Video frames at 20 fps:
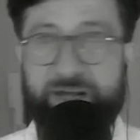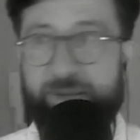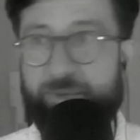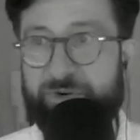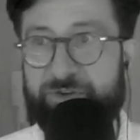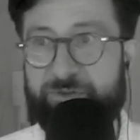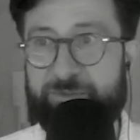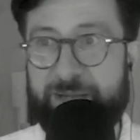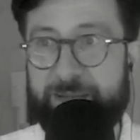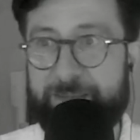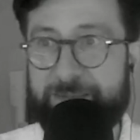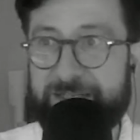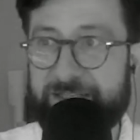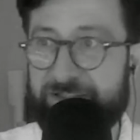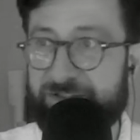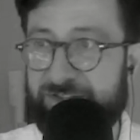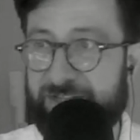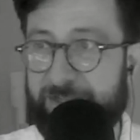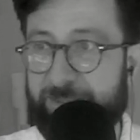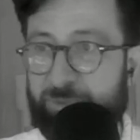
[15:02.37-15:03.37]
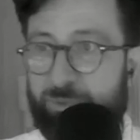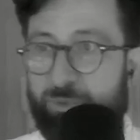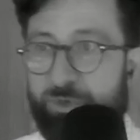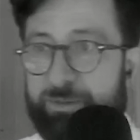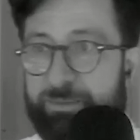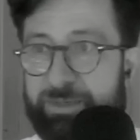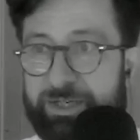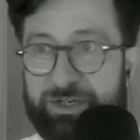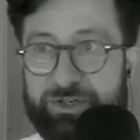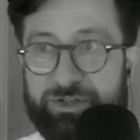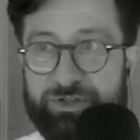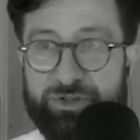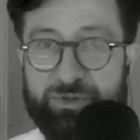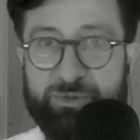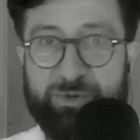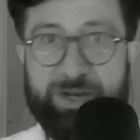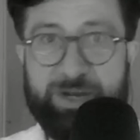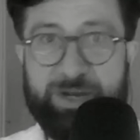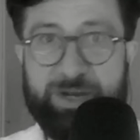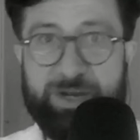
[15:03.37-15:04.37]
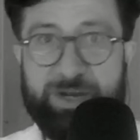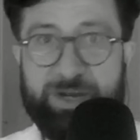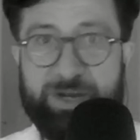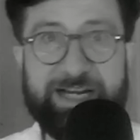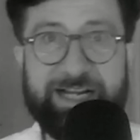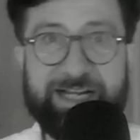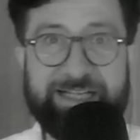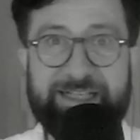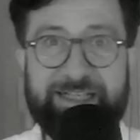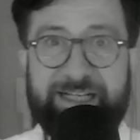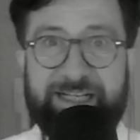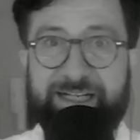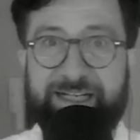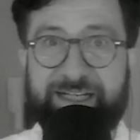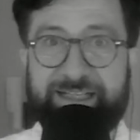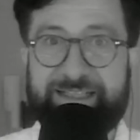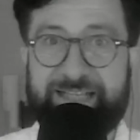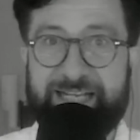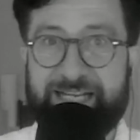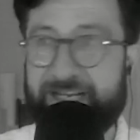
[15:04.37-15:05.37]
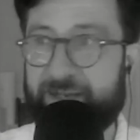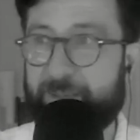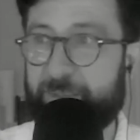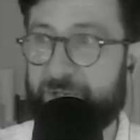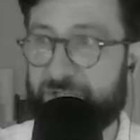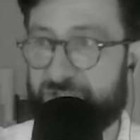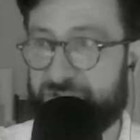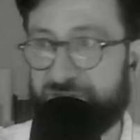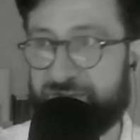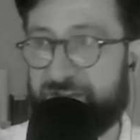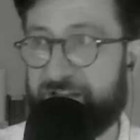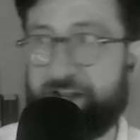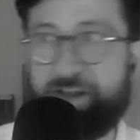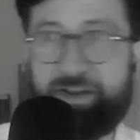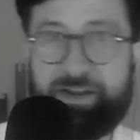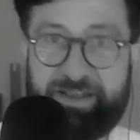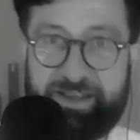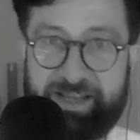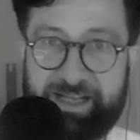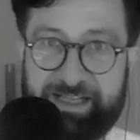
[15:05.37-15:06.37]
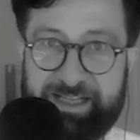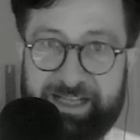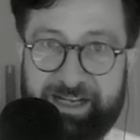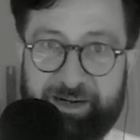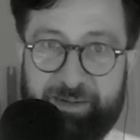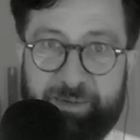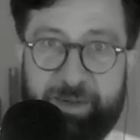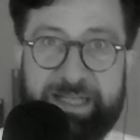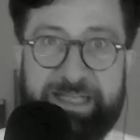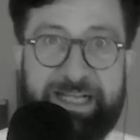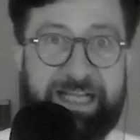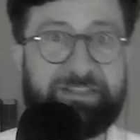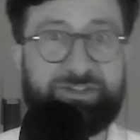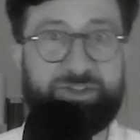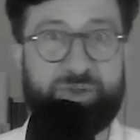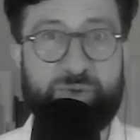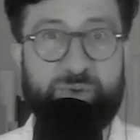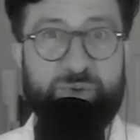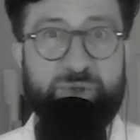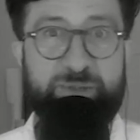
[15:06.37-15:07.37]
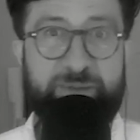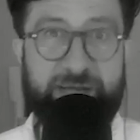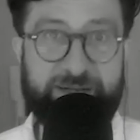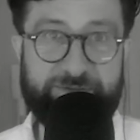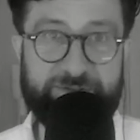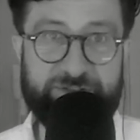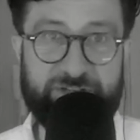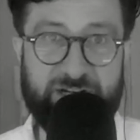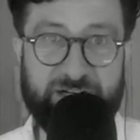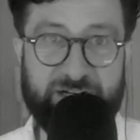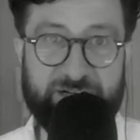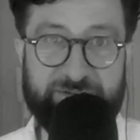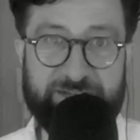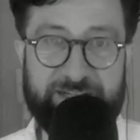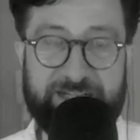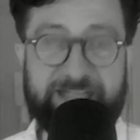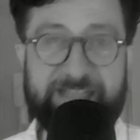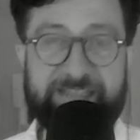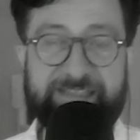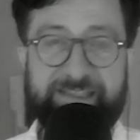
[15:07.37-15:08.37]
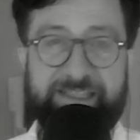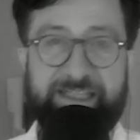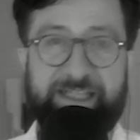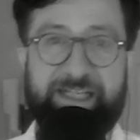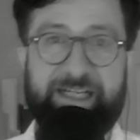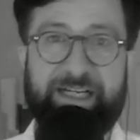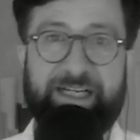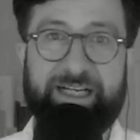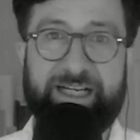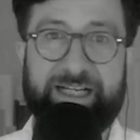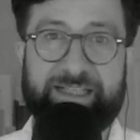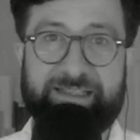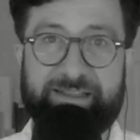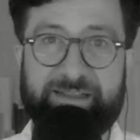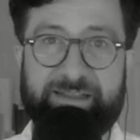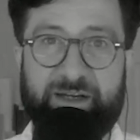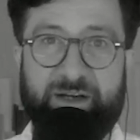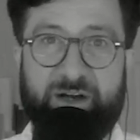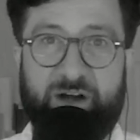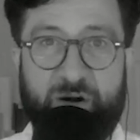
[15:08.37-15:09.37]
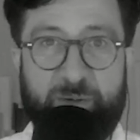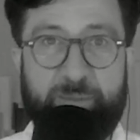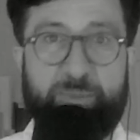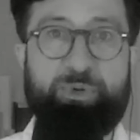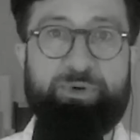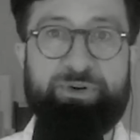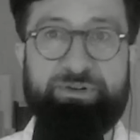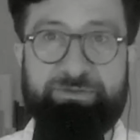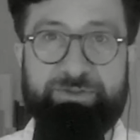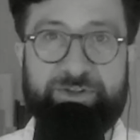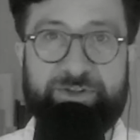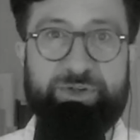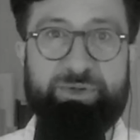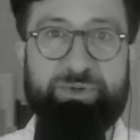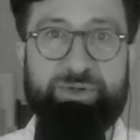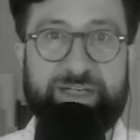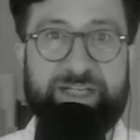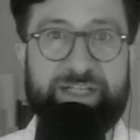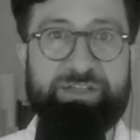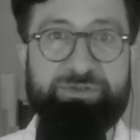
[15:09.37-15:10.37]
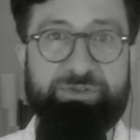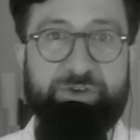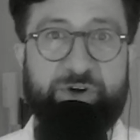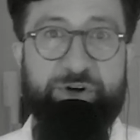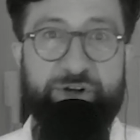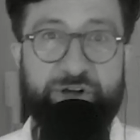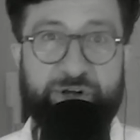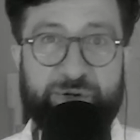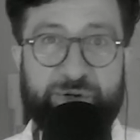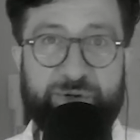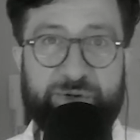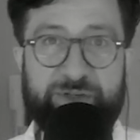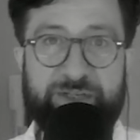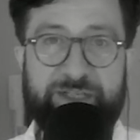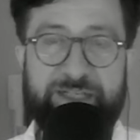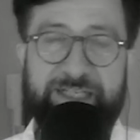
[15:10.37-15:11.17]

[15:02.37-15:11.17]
I would have maybe stepped 1 meter to the right and taking a picture of that other thing there. And that's so cool about photography, that it's our point of view in each photo.